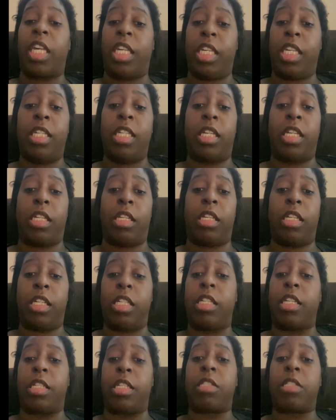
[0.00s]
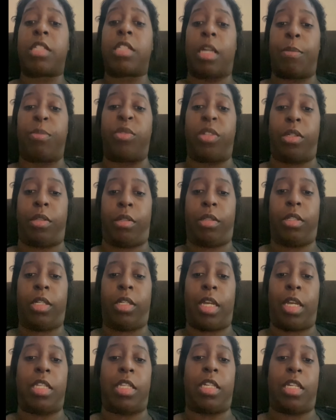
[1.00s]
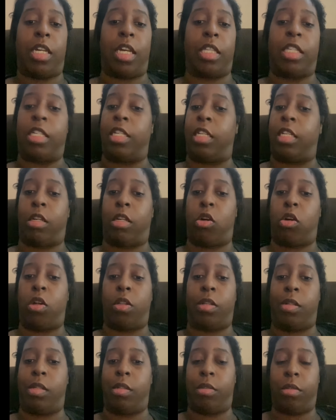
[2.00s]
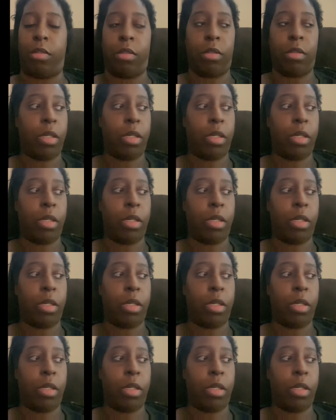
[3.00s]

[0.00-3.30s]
he gets something at the end of all of this.